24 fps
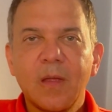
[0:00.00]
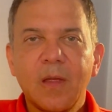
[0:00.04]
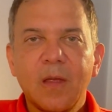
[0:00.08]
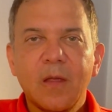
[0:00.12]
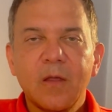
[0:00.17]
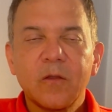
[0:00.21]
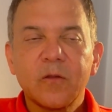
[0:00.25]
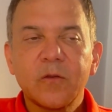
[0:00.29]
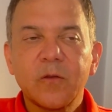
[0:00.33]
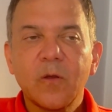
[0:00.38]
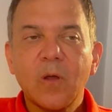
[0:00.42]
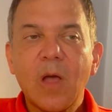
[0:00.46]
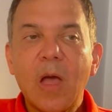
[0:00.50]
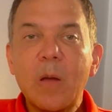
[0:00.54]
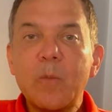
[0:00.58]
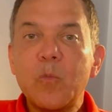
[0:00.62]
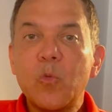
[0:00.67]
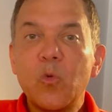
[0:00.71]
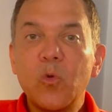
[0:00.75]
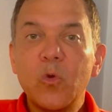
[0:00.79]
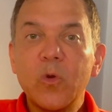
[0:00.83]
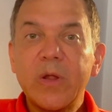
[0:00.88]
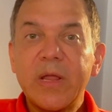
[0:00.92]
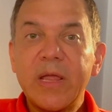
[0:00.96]
So I'm
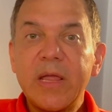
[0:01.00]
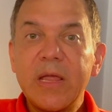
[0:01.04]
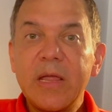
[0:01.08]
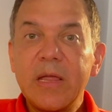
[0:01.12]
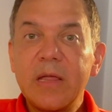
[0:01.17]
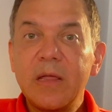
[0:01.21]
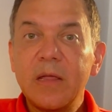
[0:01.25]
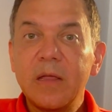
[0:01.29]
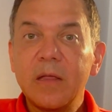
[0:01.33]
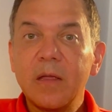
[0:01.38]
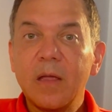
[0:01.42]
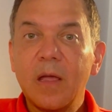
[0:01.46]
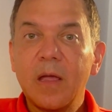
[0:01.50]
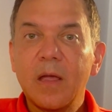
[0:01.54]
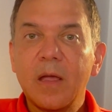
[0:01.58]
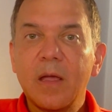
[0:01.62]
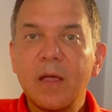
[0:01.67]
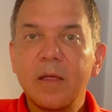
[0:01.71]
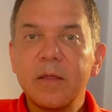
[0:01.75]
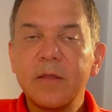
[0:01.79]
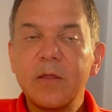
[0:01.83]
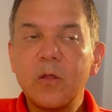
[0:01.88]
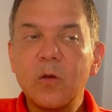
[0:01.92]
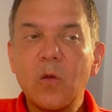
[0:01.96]
looking,
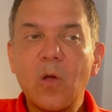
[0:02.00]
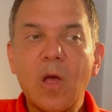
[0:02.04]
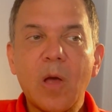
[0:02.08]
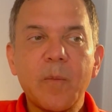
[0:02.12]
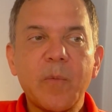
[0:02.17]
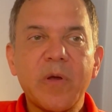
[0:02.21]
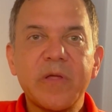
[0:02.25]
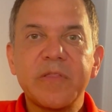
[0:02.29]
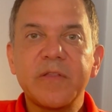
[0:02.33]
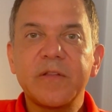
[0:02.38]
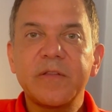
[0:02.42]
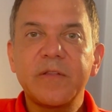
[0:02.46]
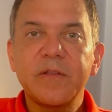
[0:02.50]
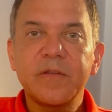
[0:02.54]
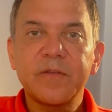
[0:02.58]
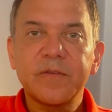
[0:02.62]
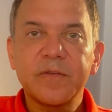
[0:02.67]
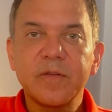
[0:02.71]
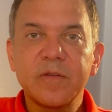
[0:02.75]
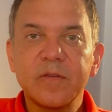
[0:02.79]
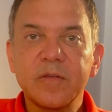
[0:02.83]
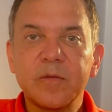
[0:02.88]
about the distance